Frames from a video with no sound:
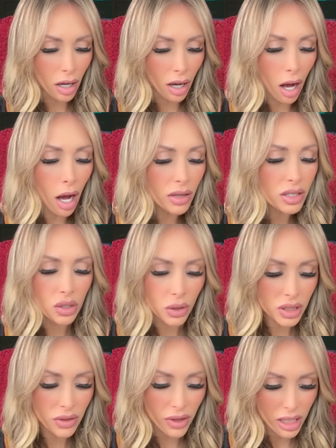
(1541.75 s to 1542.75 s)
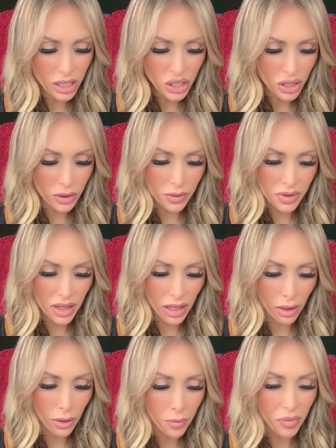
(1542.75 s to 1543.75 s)
all sorts of issues
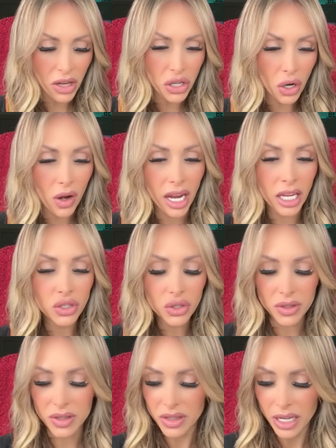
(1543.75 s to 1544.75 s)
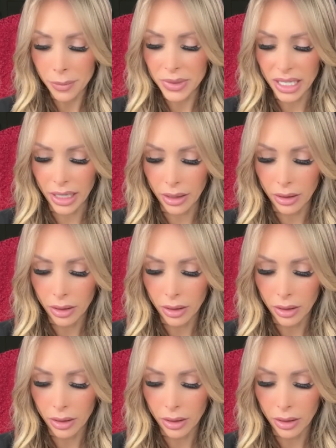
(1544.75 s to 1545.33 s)
here, and your angels stepped in.